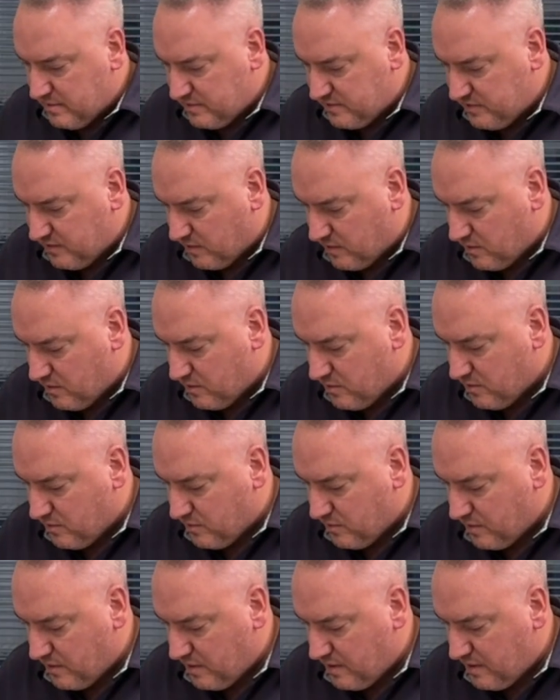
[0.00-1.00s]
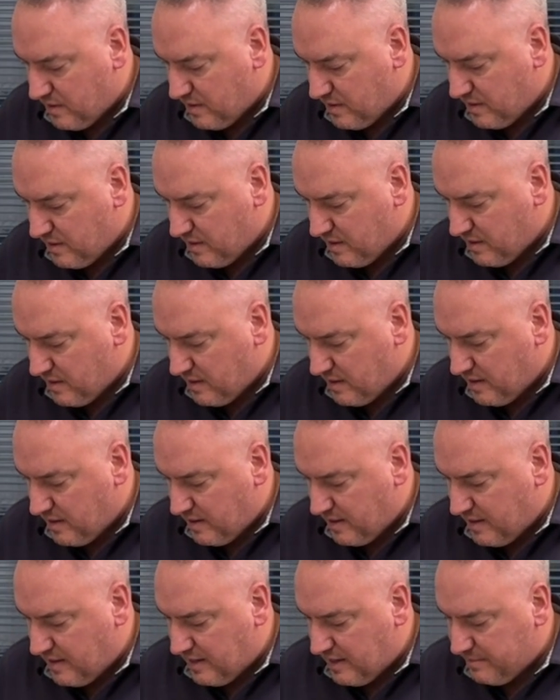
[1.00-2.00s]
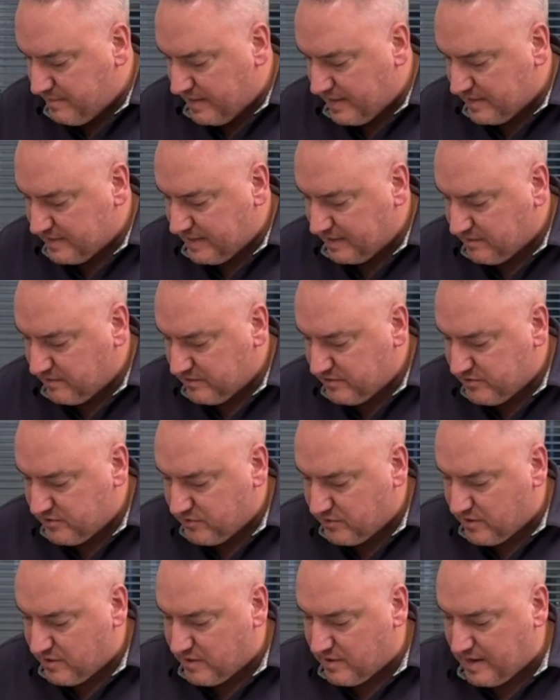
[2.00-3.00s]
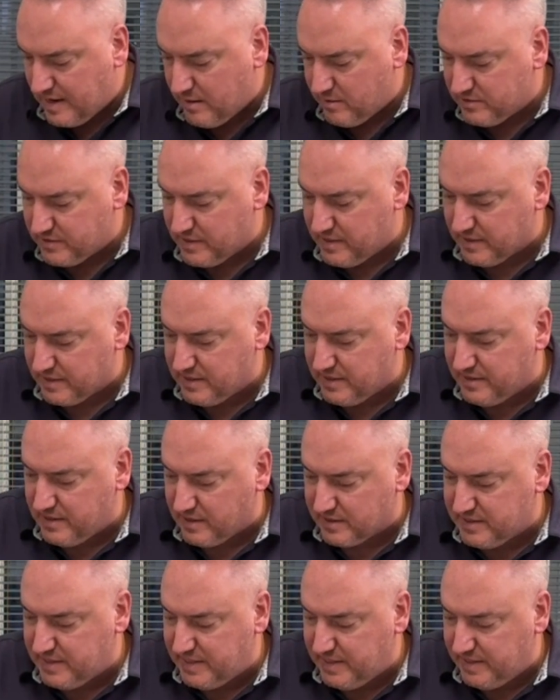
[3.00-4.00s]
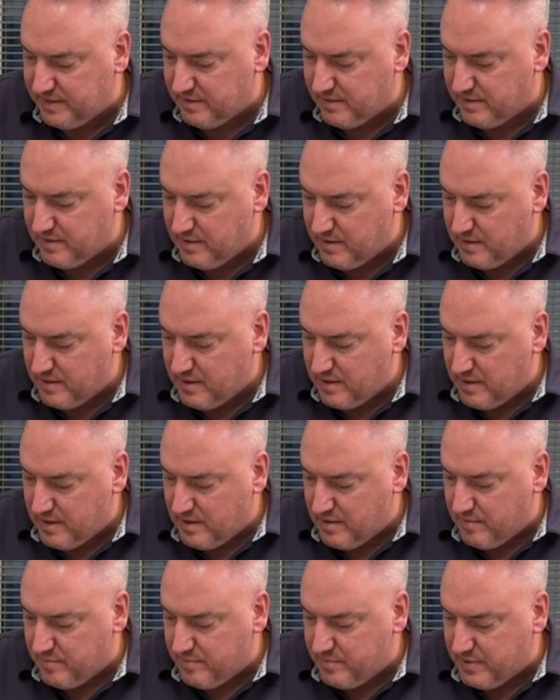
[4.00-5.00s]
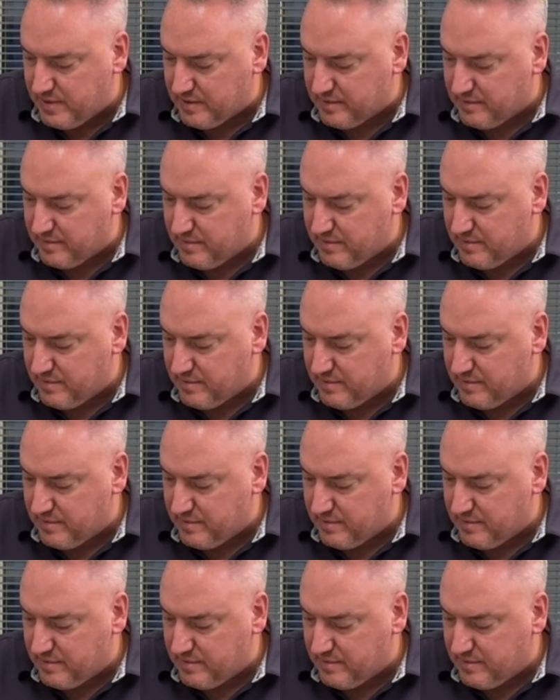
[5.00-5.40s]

So I'm not exactly sure how it's going to conduct heat, but